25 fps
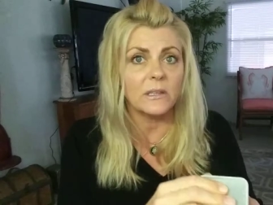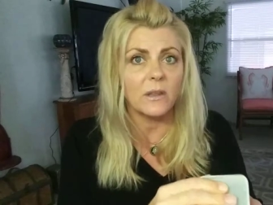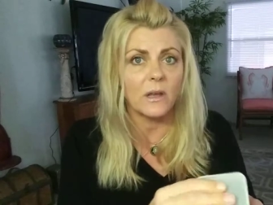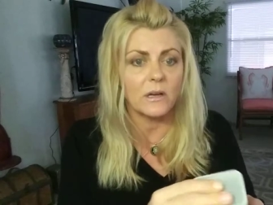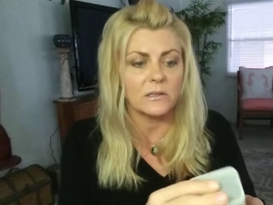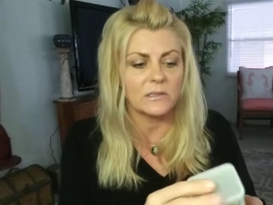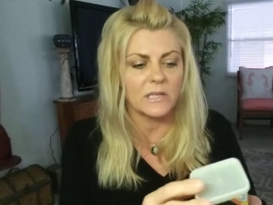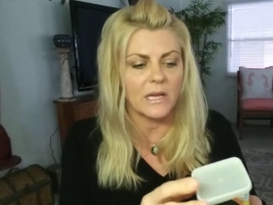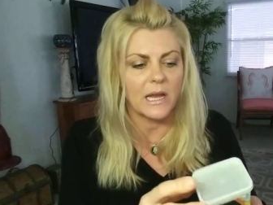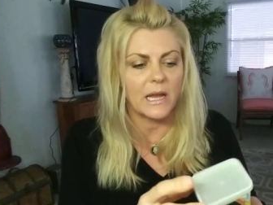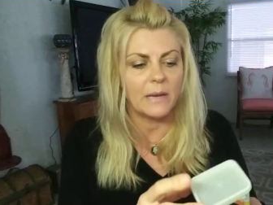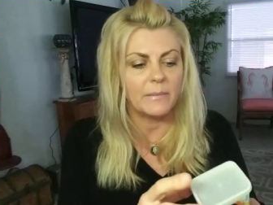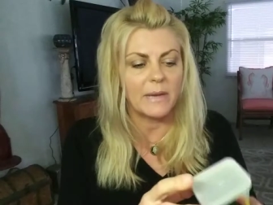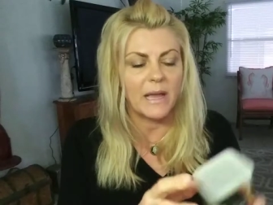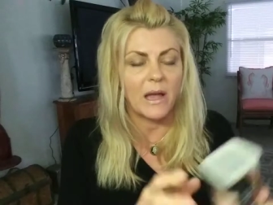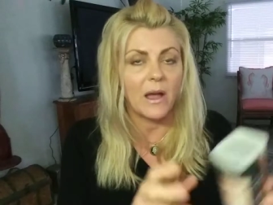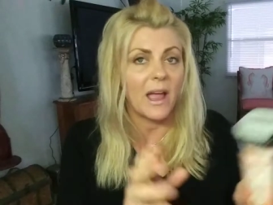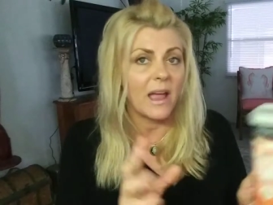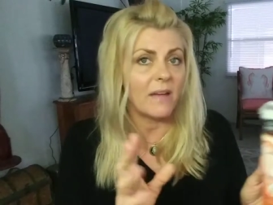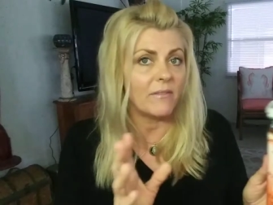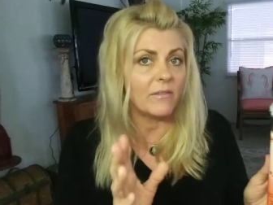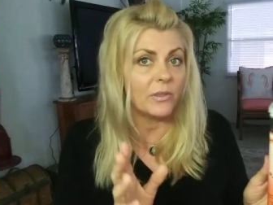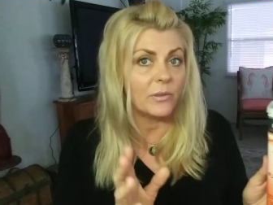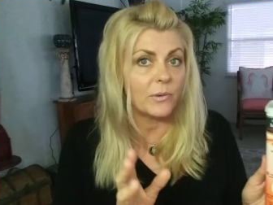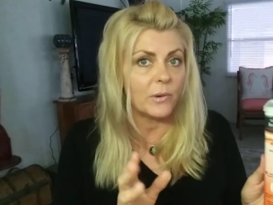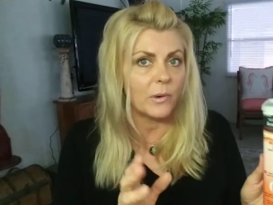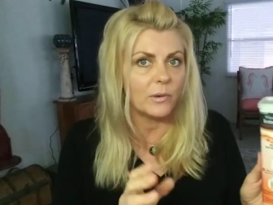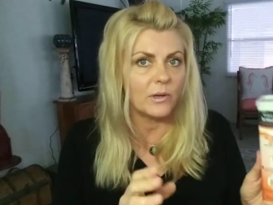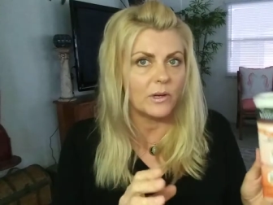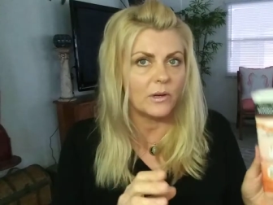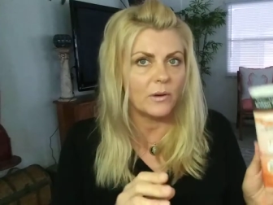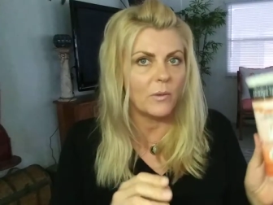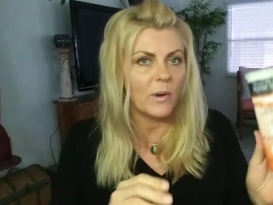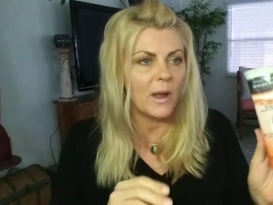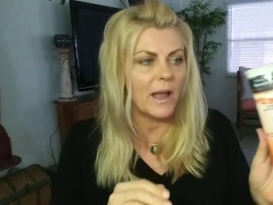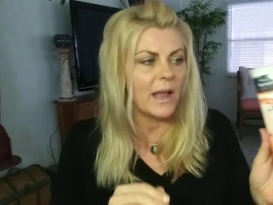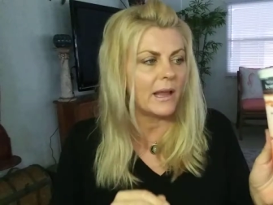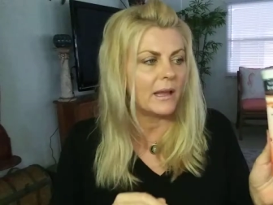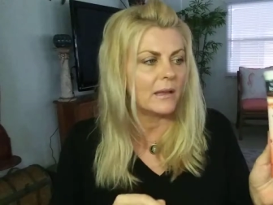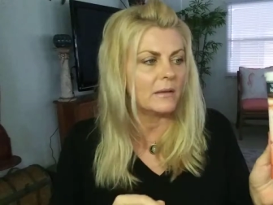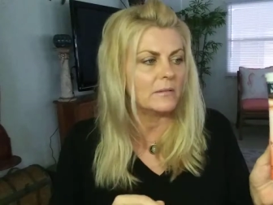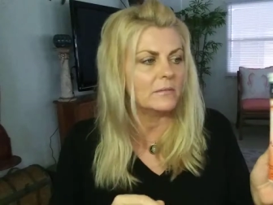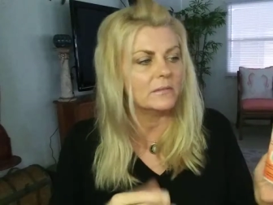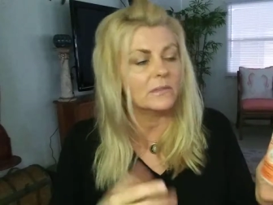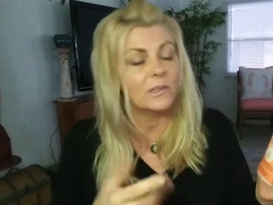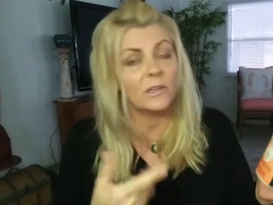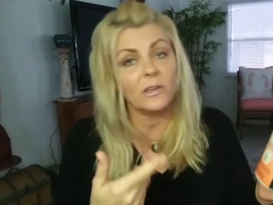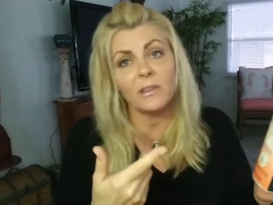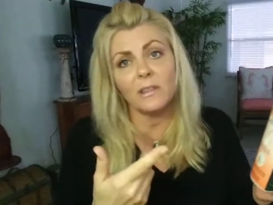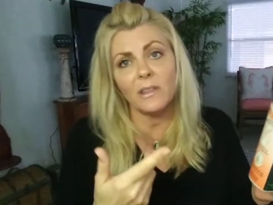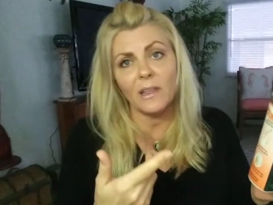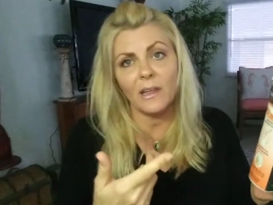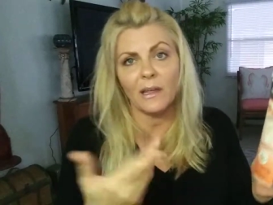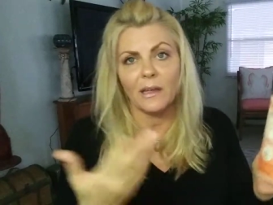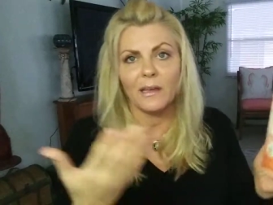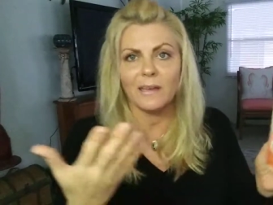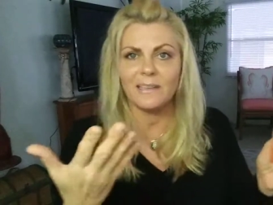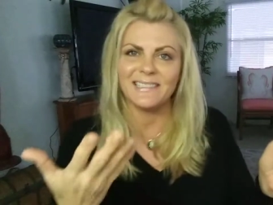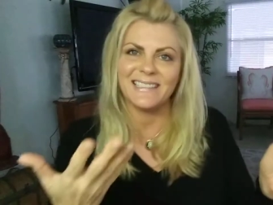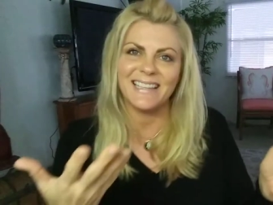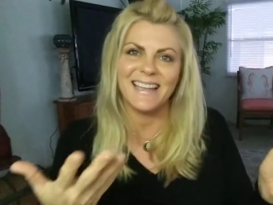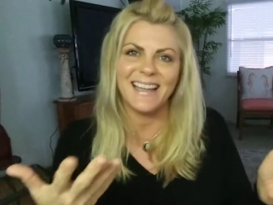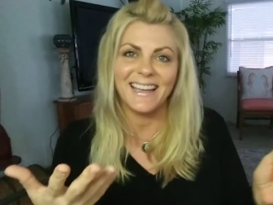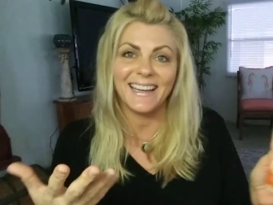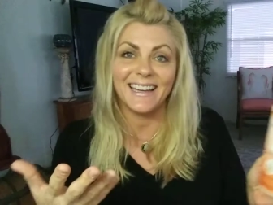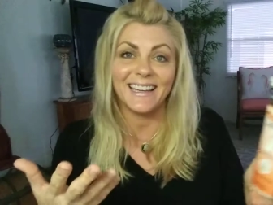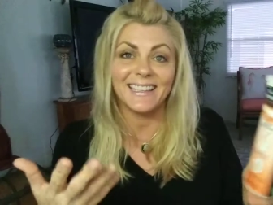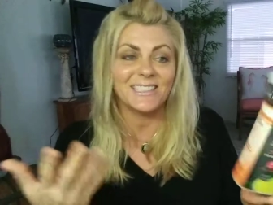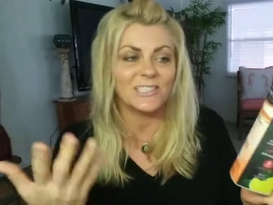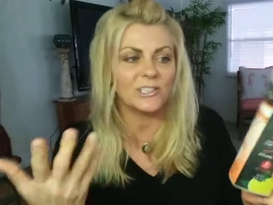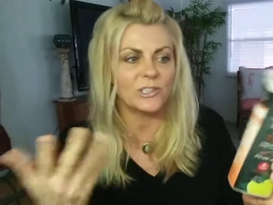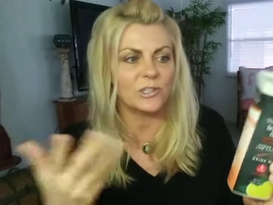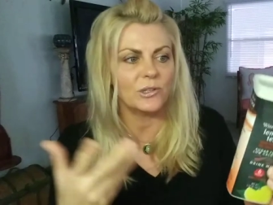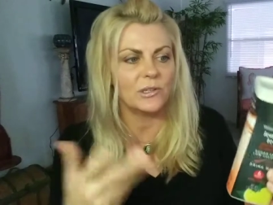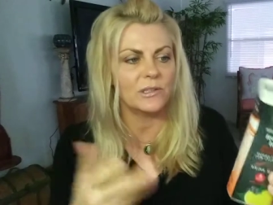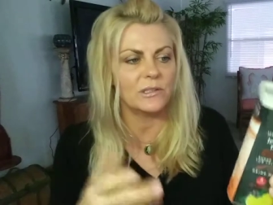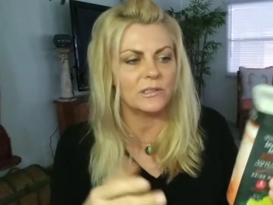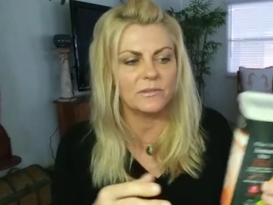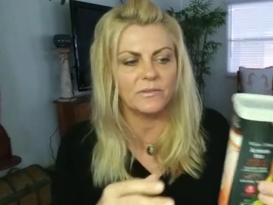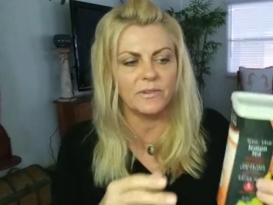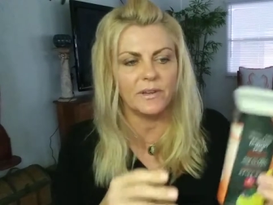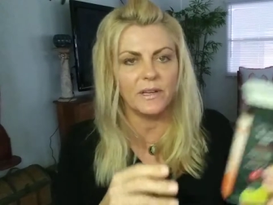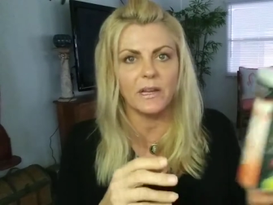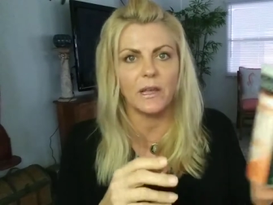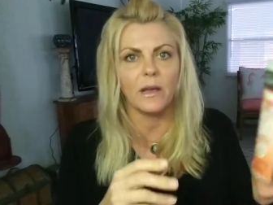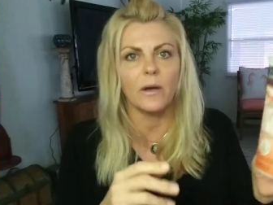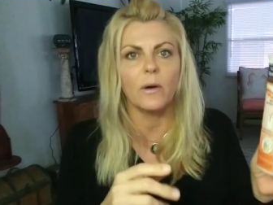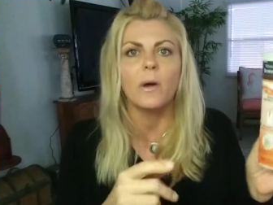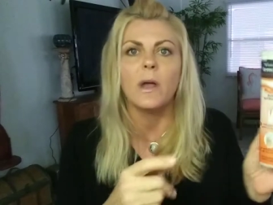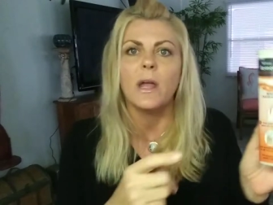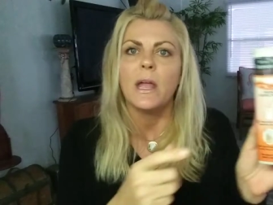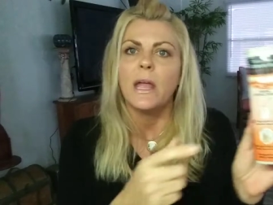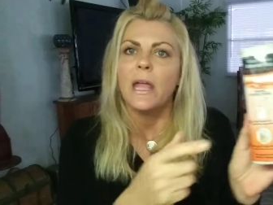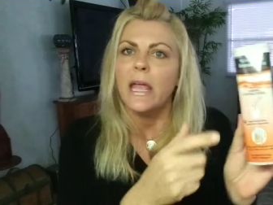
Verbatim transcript: long time now. I haven't thrown it away, and good thing, because then I got to show you the video.